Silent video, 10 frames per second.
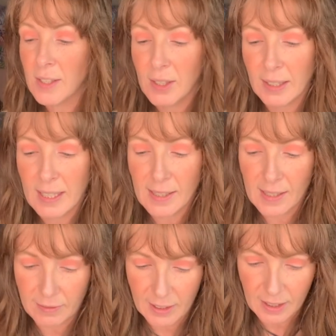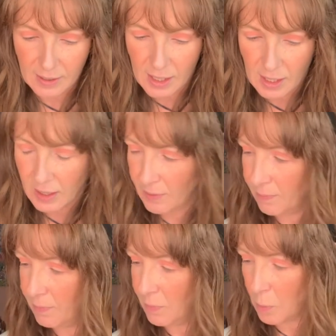So yeah, definitely
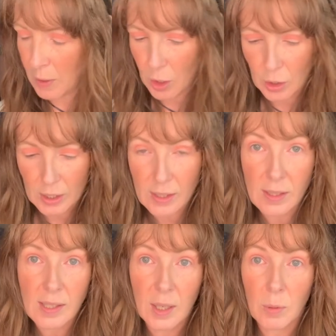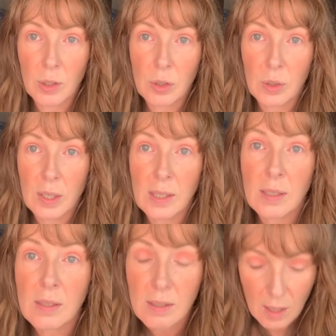be curious to see what Joy
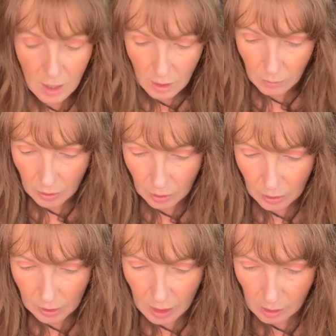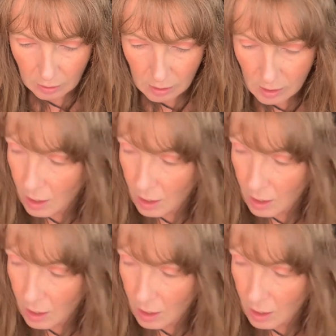does with her colours.